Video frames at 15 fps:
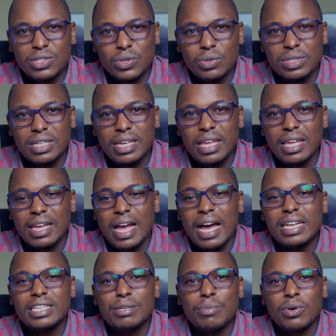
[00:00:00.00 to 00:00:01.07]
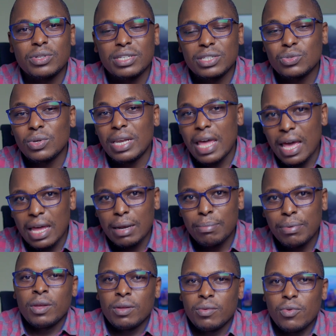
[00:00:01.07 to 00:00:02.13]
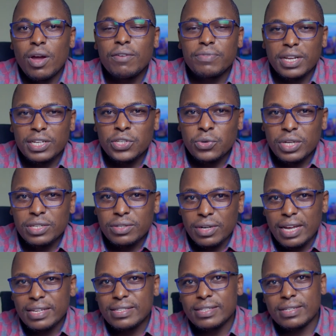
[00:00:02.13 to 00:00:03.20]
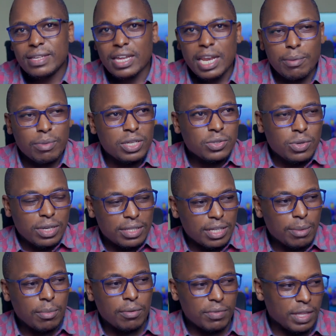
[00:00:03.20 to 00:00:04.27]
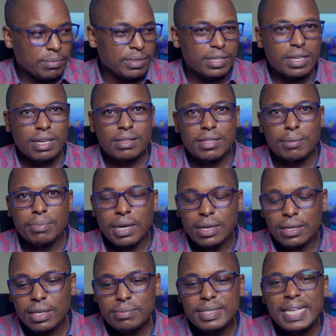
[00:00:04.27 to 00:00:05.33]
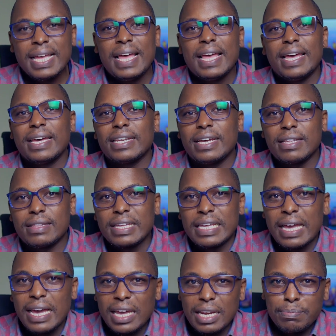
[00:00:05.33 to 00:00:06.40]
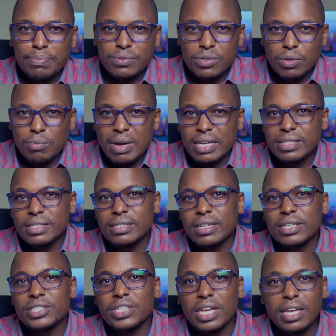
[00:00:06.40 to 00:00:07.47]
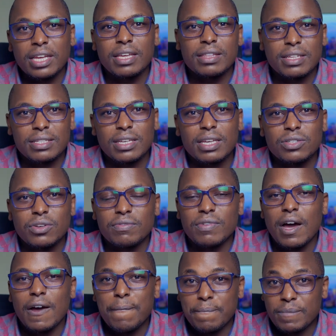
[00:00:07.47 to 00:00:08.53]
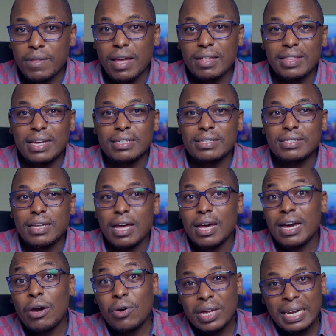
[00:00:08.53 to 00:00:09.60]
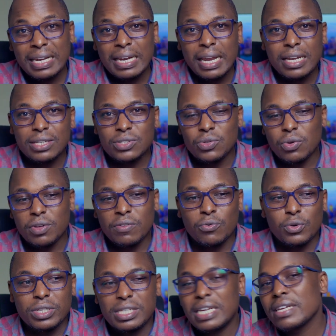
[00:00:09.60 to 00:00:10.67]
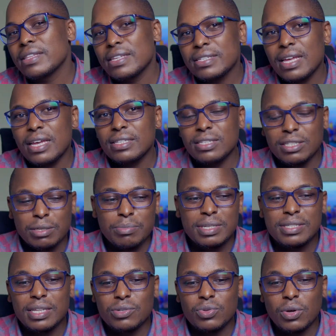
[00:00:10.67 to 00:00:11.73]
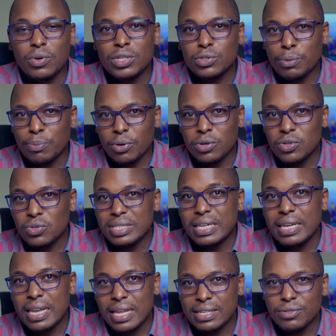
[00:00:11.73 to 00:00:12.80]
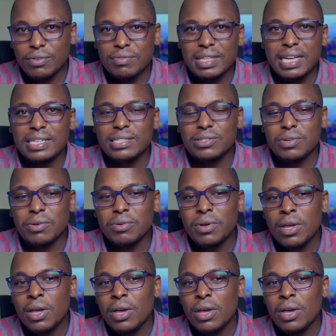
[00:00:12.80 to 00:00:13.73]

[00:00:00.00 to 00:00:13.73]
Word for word: so taking antibiotics will help. We have retinoid drugs, and I'm going to list some of them here, the brand names, and they help so much in shrinking the size of that oil gland. So if we shrink the size, it means that we are going to produce less of that, so